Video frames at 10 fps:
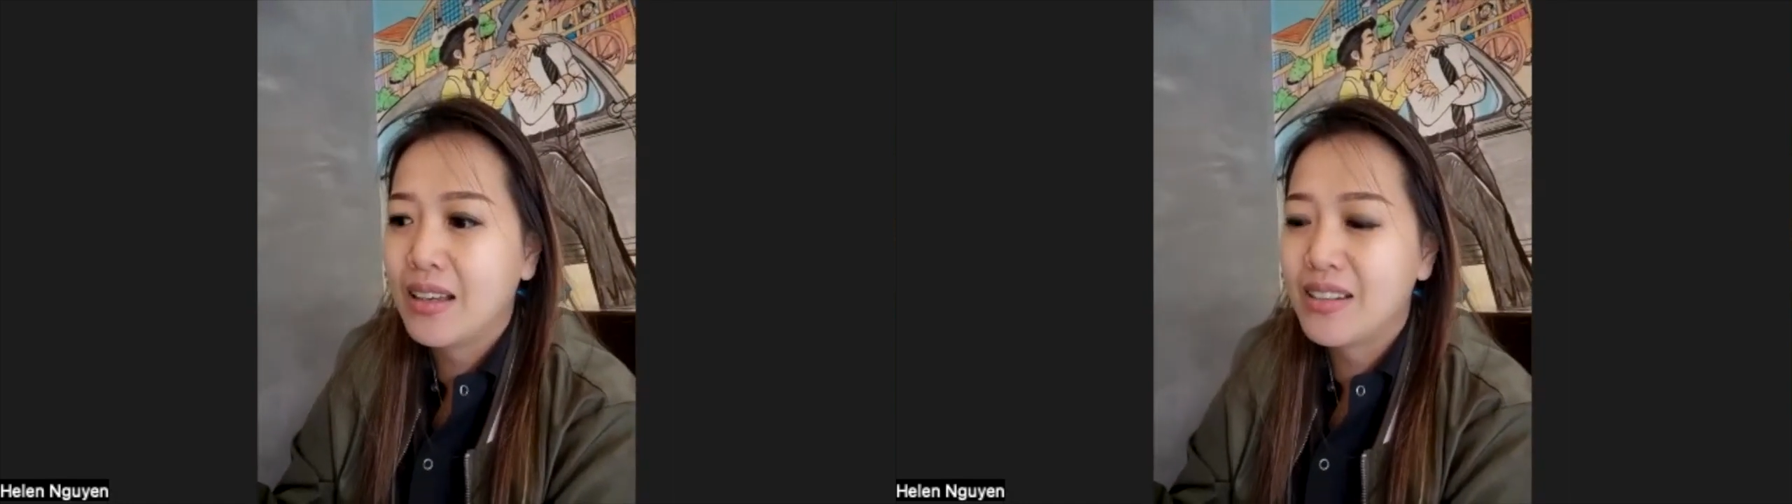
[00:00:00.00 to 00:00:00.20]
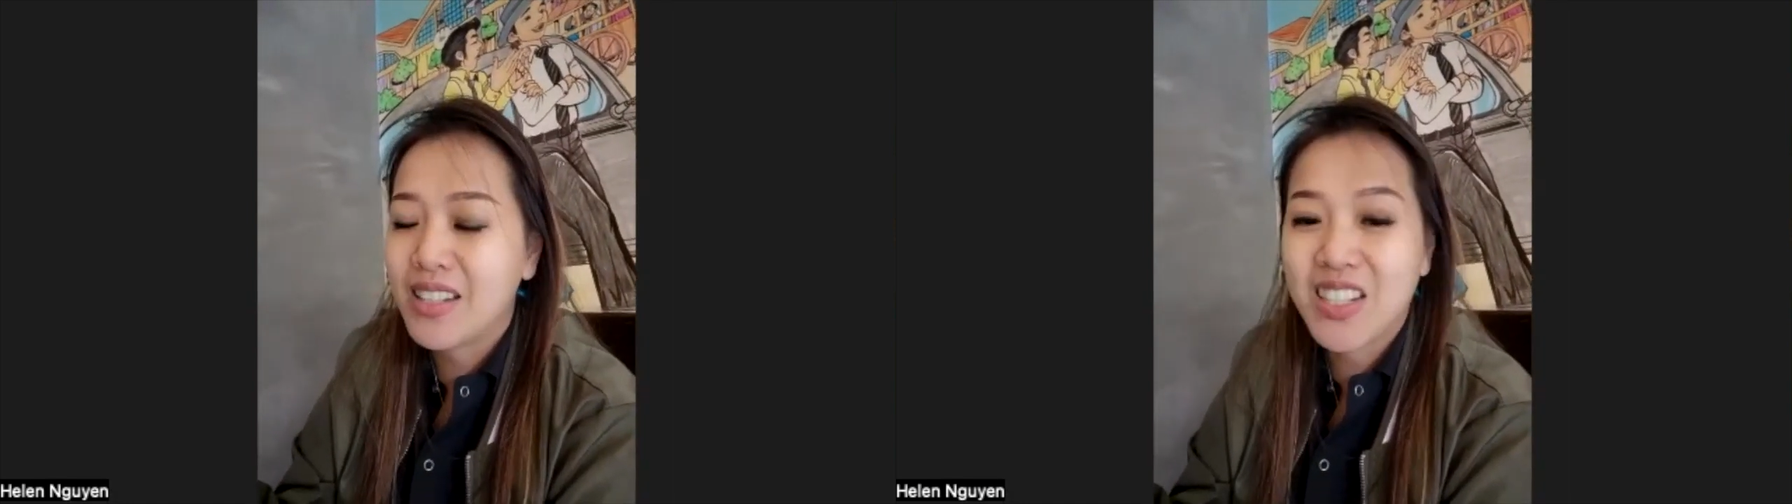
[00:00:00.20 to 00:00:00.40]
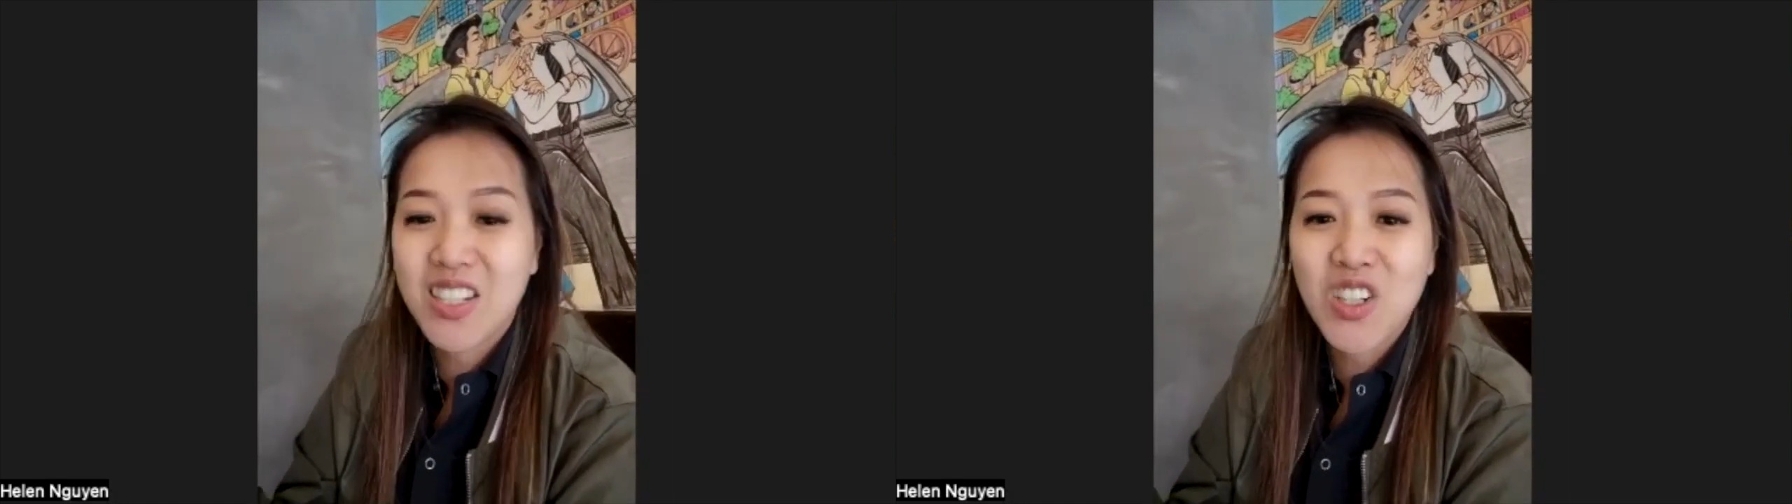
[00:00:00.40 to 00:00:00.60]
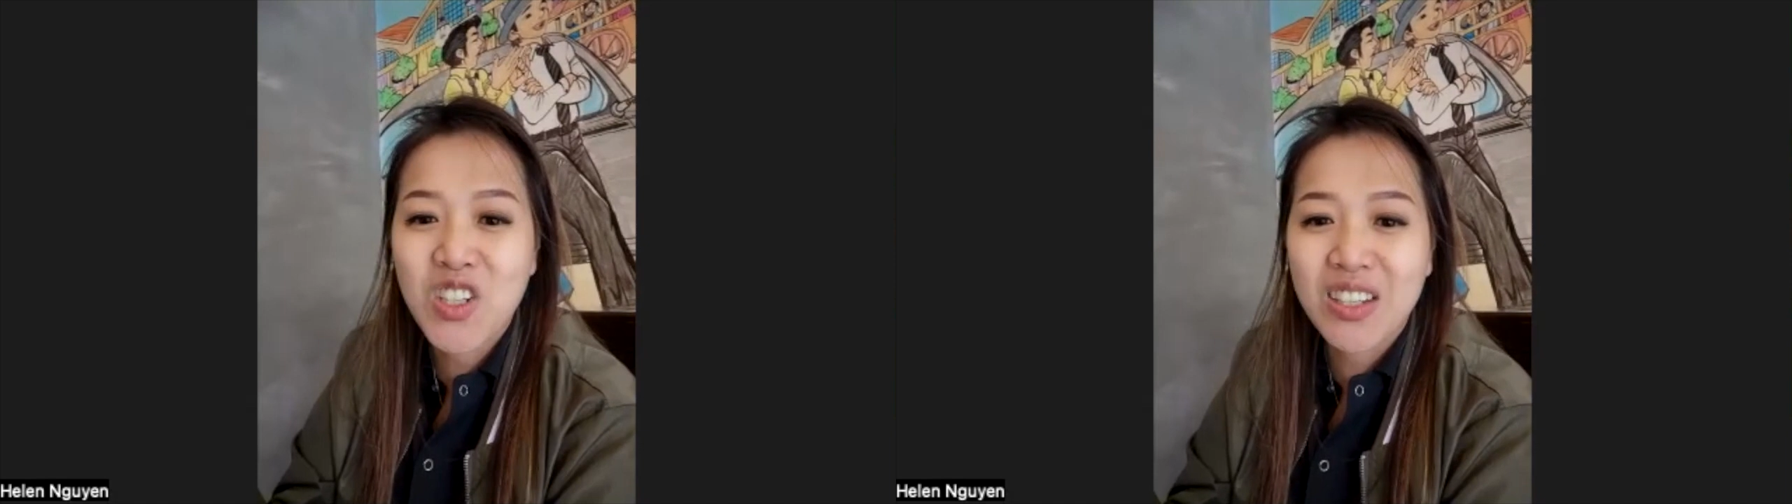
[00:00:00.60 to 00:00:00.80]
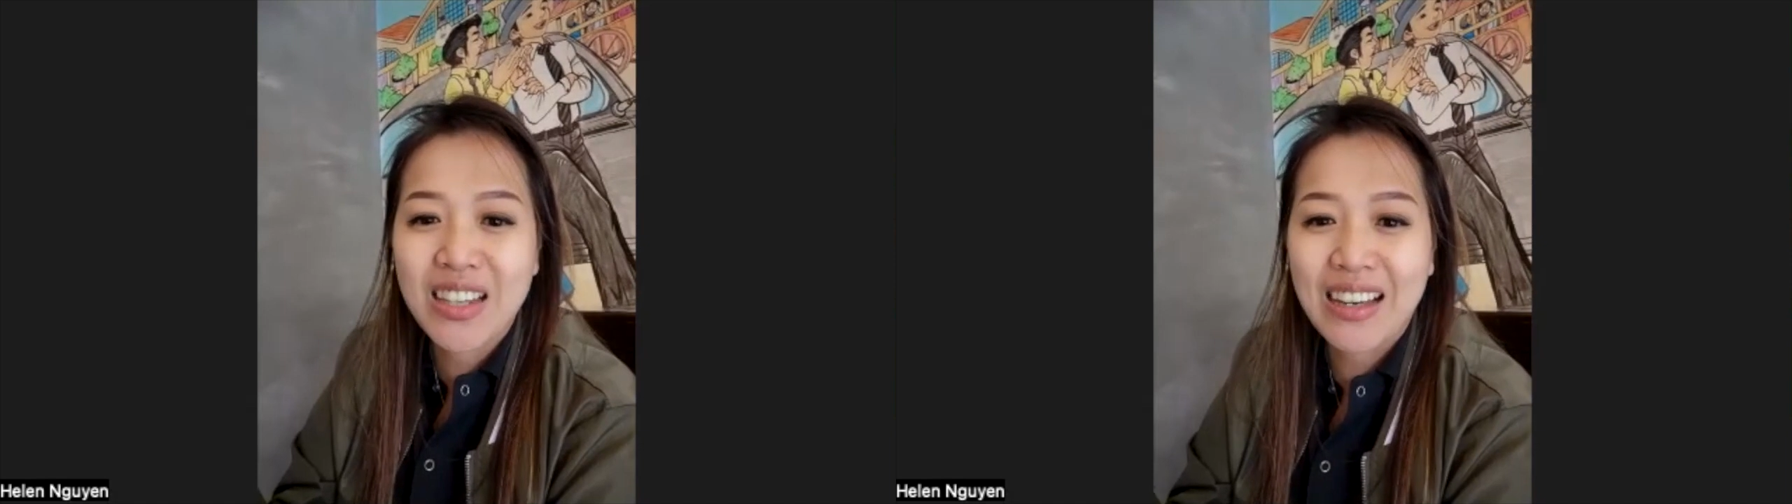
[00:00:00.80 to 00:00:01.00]

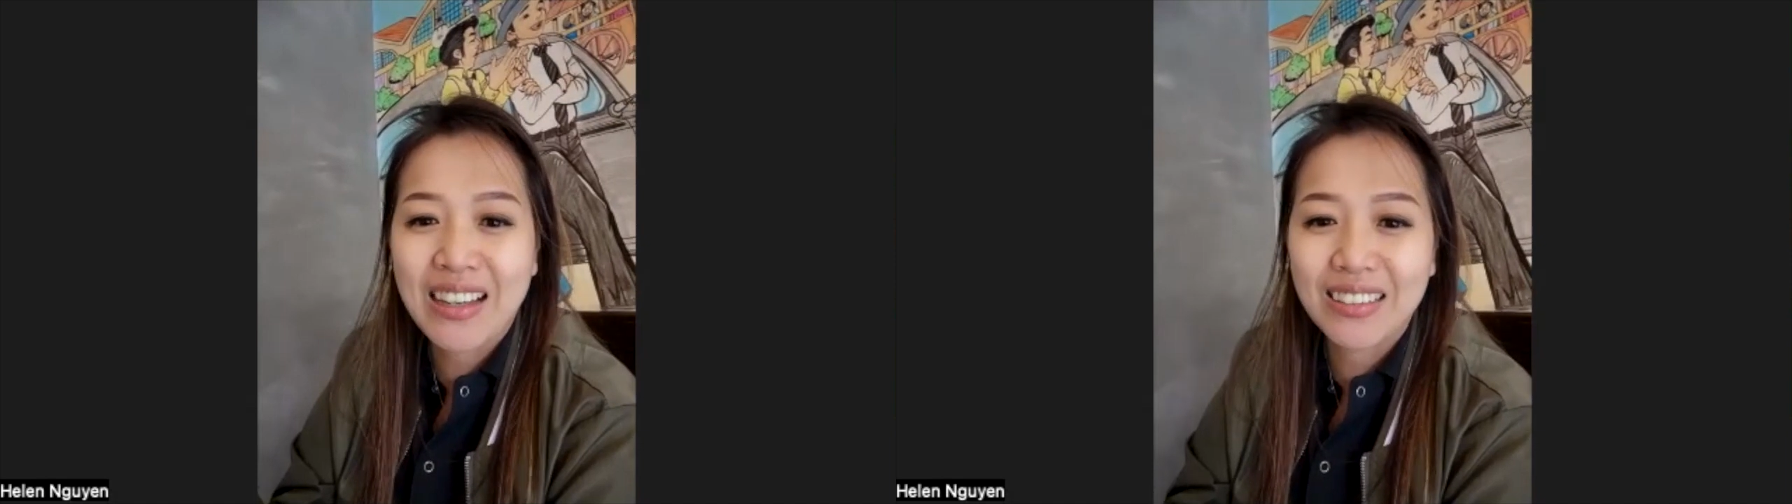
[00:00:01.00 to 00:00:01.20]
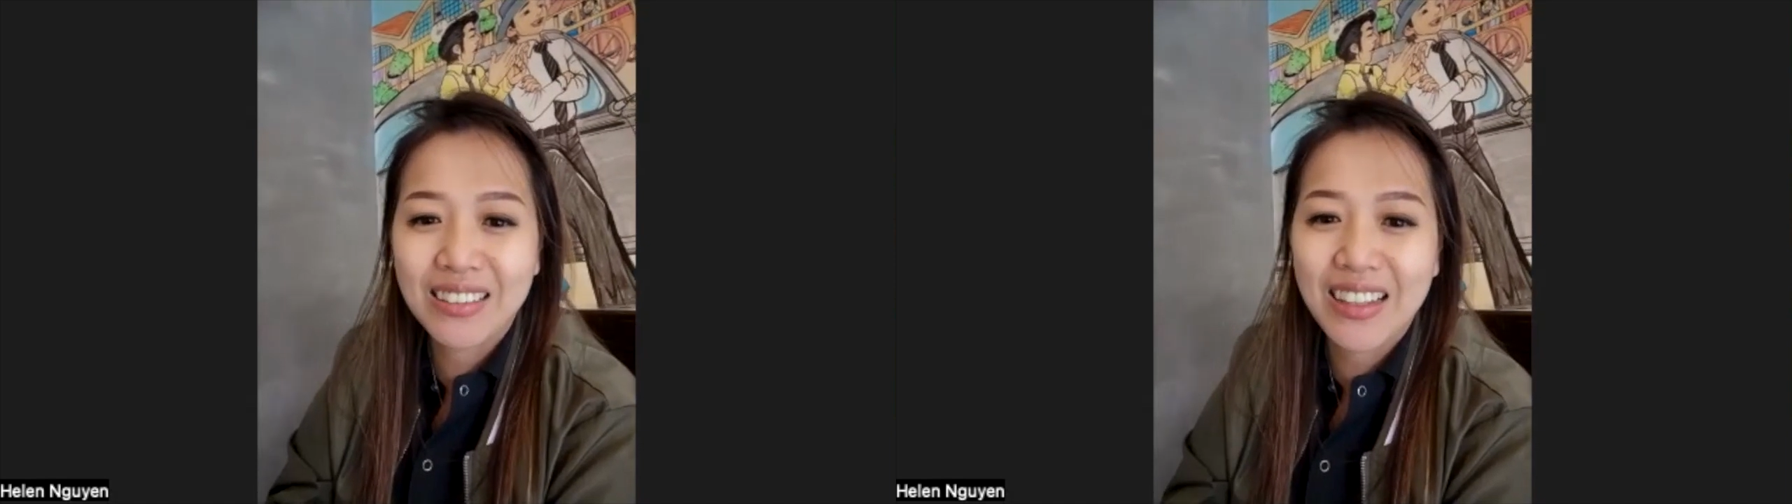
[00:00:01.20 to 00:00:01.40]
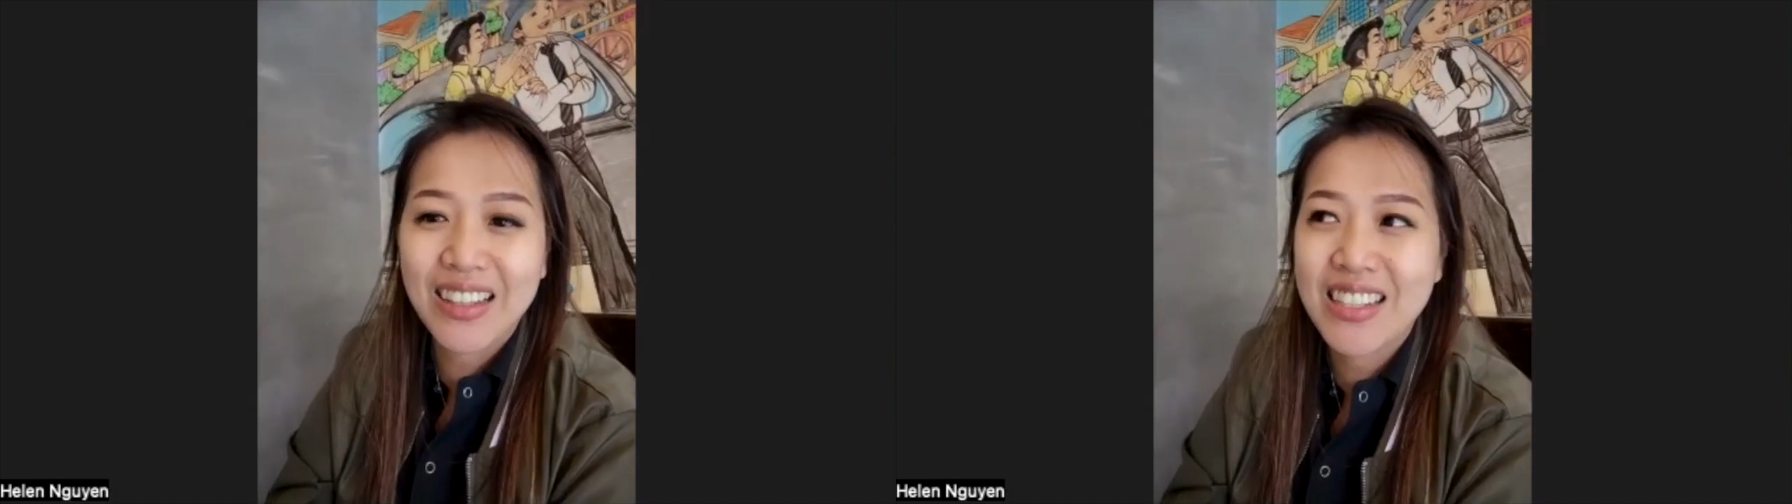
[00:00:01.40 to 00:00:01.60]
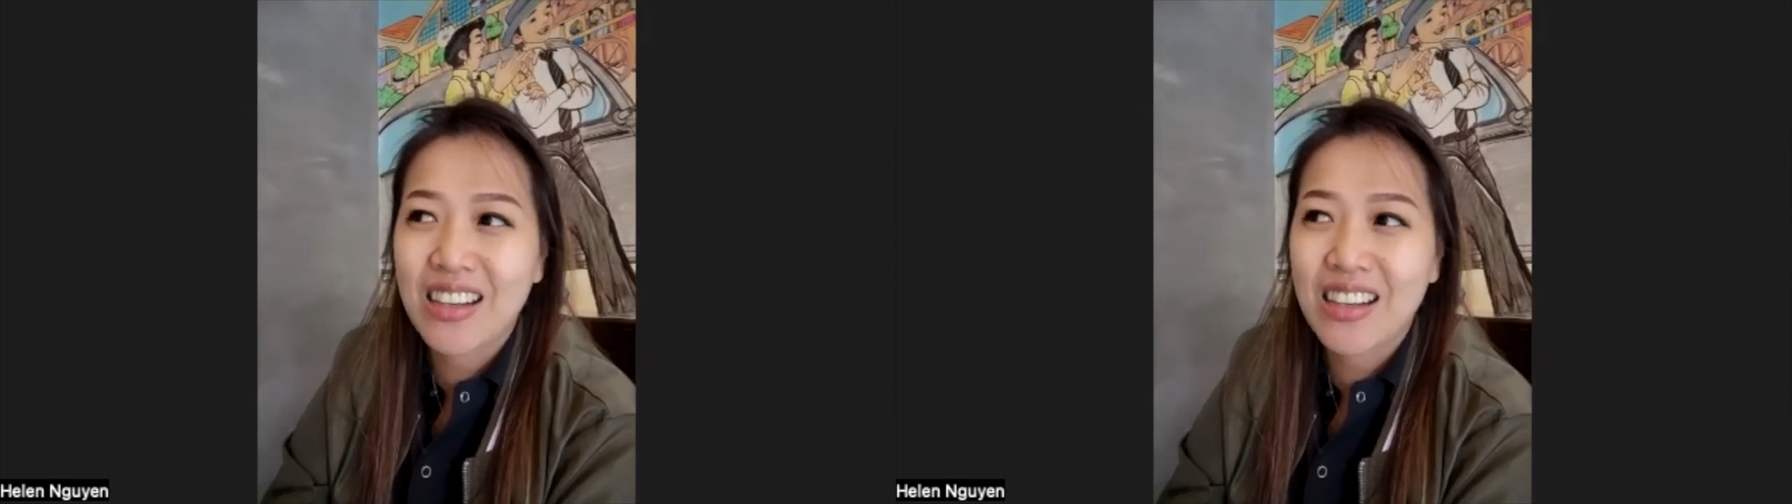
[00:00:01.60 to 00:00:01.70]
distinction that it's